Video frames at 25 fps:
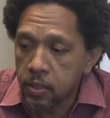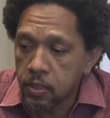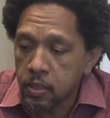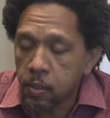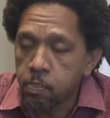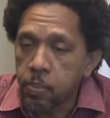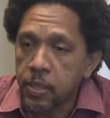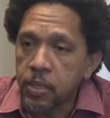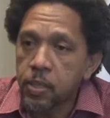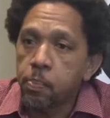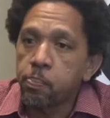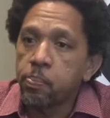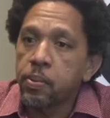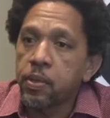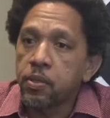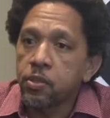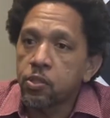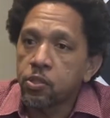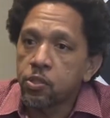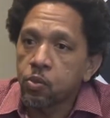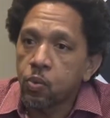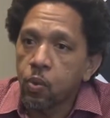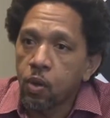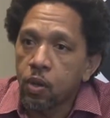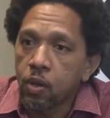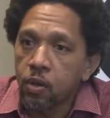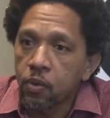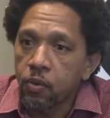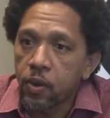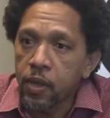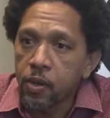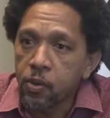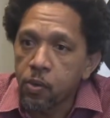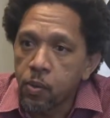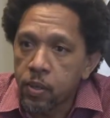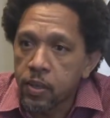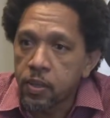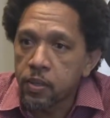It's a bitter pill to swallow, right?
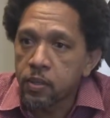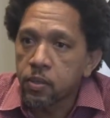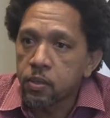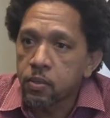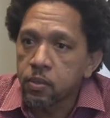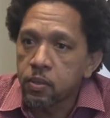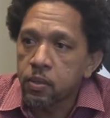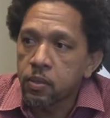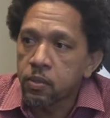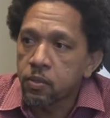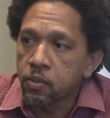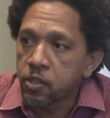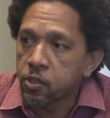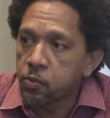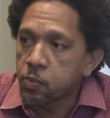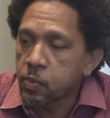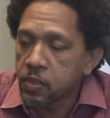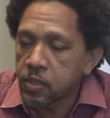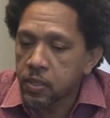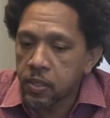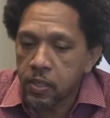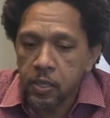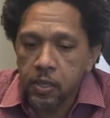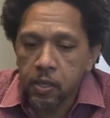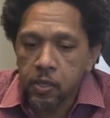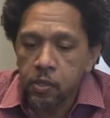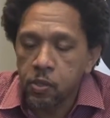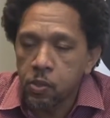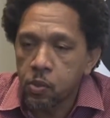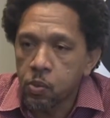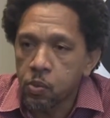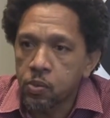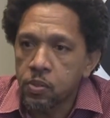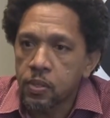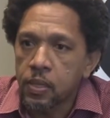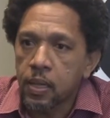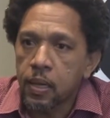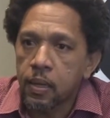Going into to Christmas to hear
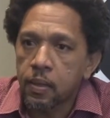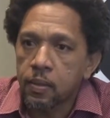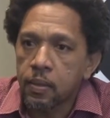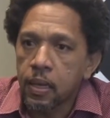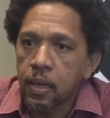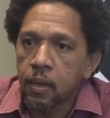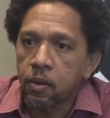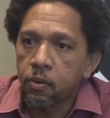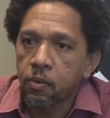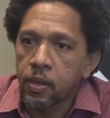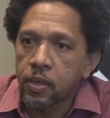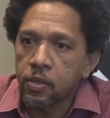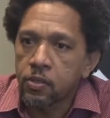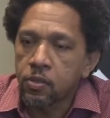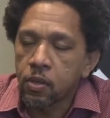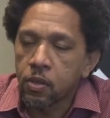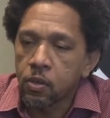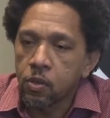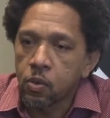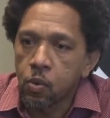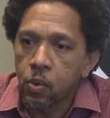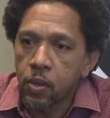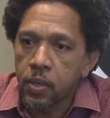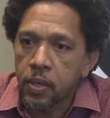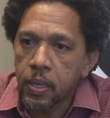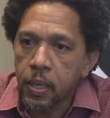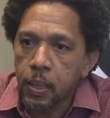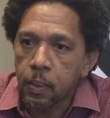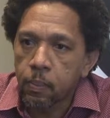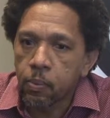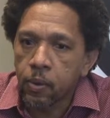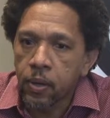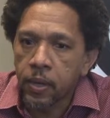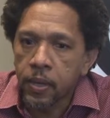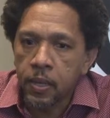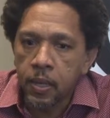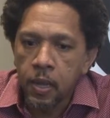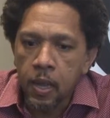news that, that rates are going up,
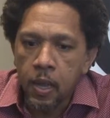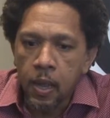right?